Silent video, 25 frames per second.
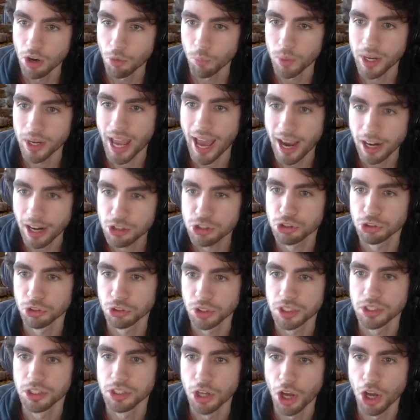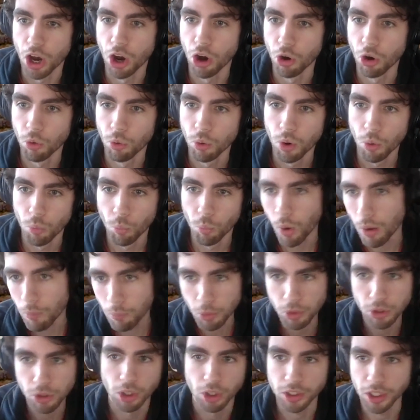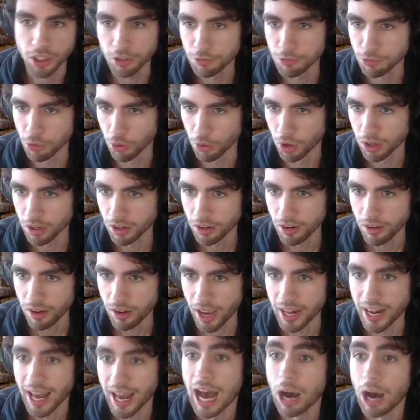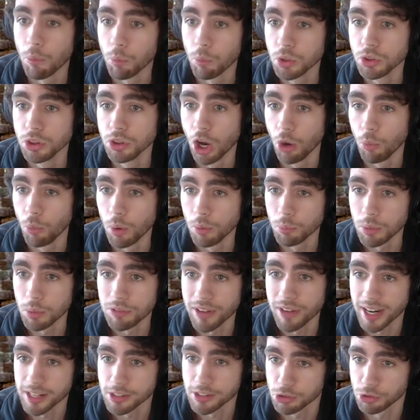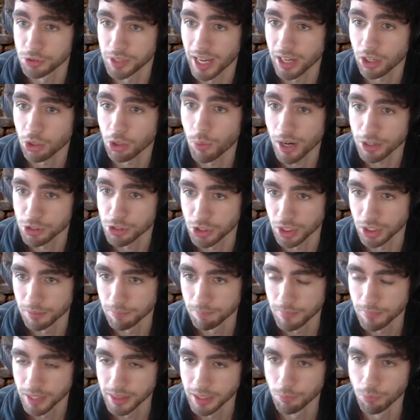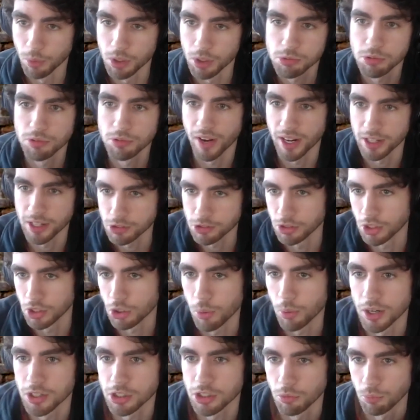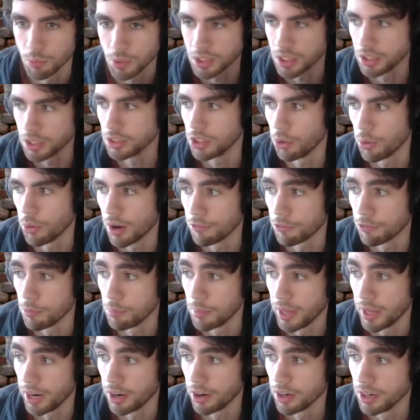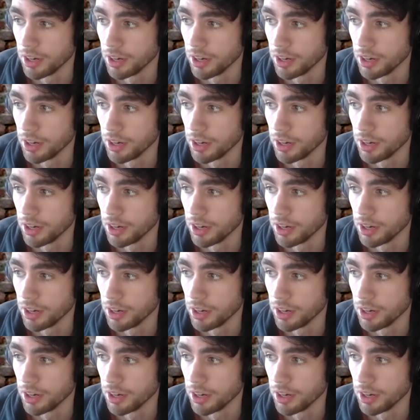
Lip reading: we actually know what we're looking for and how we'll know when we've answered that question. And then once we've answered the question, we can go on from there.